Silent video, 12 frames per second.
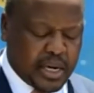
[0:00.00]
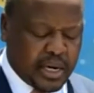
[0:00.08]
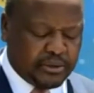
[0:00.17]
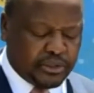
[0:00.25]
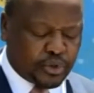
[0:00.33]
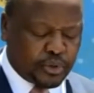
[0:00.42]

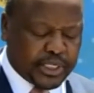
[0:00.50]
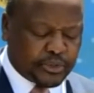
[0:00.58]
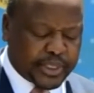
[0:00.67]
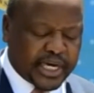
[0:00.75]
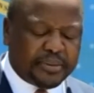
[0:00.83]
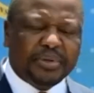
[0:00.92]
uh, so
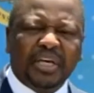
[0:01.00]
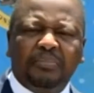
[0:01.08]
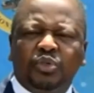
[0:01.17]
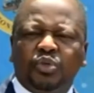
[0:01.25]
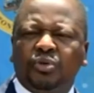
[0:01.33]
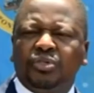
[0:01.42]
that we can
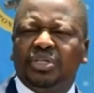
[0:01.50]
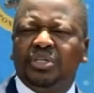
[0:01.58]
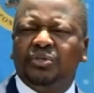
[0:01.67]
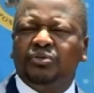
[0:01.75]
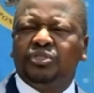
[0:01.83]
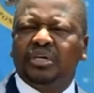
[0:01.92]
be able to
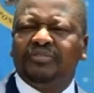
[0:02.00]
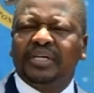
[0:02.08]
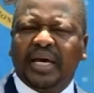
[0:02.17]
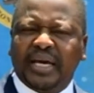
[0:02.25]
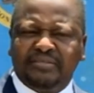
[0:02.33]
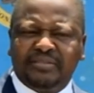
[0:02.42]
continue
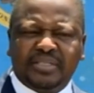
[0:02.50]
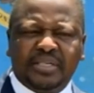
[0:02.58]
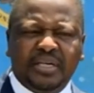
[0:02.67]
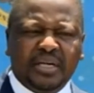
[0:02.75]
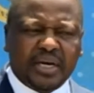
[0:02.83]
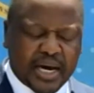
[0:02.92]
saving
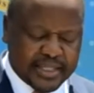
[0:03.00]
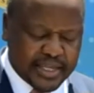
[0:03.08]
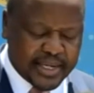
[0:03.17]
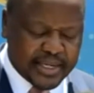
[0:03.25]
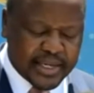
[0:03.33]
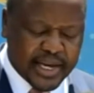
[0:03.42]
lives.
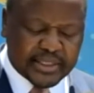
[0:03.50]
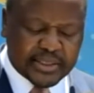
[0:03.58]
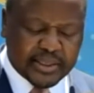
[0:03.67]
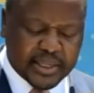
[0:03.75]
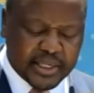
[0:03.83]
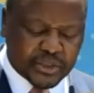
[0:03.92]
Other than
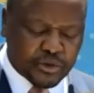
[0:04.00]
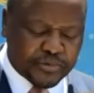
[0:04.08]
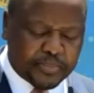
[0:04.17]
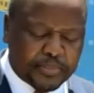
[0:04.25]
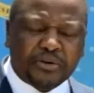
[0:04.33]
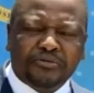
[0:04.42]
that, the
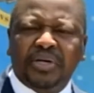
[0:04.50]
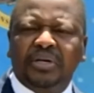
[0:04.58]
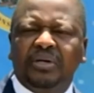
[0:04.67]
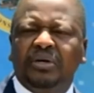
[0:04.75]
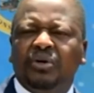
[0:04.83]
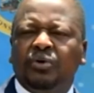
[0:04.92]
rest of the
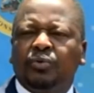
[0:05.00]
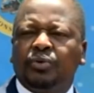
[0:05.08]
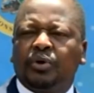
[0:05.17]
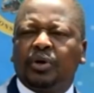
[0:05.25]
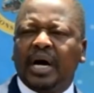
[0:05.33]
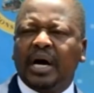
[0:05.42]
briefing
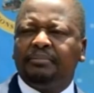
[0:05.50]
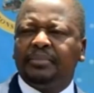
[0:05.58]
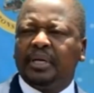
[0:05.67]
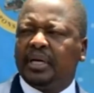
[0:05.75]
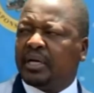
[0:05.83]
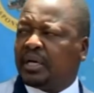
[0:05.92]
will
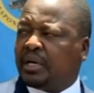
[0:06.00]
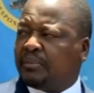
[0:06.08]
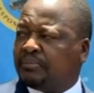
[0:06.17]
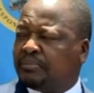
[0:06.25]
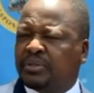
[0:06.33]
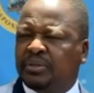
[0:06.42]
come
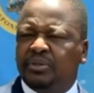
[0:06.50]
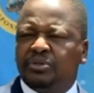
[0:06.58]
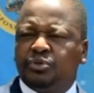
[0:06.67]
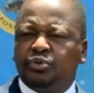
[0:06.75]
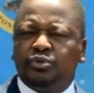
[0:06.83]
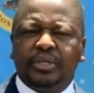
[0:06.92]
um,
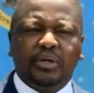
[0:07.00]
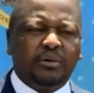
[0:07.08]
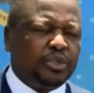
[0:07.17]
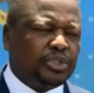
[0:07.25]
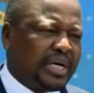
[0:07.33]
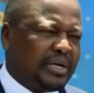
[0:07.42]
through
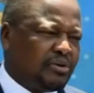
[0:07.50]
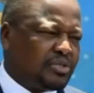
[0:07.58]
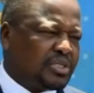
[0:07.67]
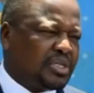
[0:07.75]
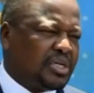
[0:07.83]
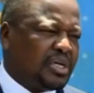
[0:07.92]
the normal
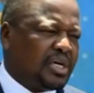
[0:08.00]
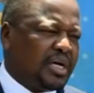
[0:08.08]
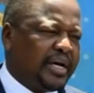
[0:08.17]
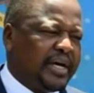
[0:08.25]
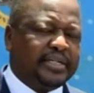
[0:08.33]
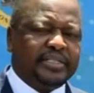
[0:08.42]
channels
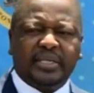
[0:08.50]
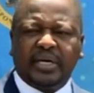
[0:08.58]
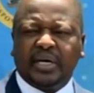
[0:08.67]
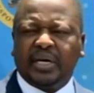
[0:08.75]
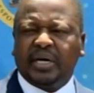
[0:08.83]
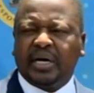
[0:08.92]

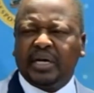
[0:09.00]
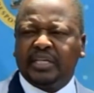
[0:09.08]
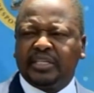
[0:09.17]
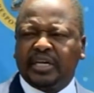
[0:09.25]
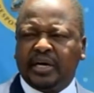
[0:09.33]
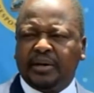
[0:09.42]
at uh,
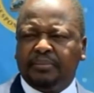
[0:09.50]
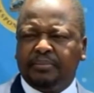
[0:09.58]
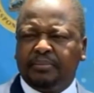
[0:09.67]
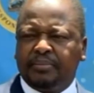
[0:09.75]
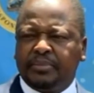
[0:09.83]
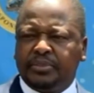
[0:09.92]
a later
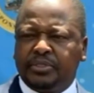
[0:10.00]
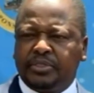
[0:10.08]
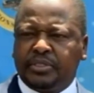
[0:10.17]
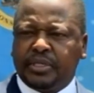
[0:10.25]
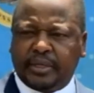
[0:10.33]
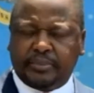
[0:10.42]

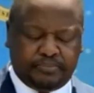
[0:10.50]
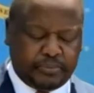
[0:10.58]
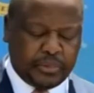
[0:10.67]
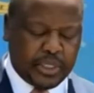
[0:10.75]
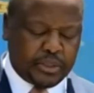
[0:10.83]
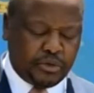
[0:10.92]

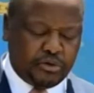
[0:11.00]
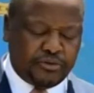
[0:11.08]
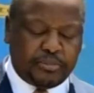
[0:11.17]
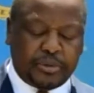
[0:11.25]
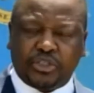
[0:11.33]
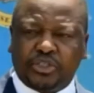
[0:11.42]
time. Thank
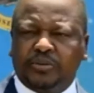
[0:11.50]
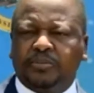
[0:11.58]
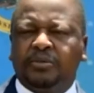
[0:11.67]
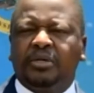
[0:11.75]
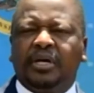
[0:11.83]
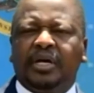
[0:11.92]
you all very
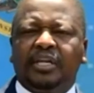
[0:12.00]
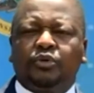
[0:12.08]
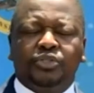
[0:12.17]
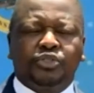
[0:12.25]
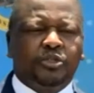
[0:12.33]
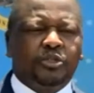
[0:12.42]
much.
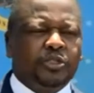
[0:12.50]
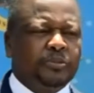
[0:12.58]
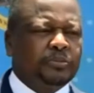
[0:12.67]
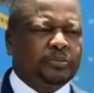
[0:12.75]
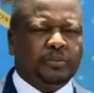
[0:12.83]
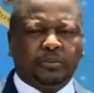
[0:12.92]
Any
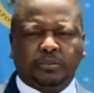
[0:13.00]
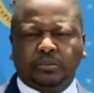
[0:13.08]
questions?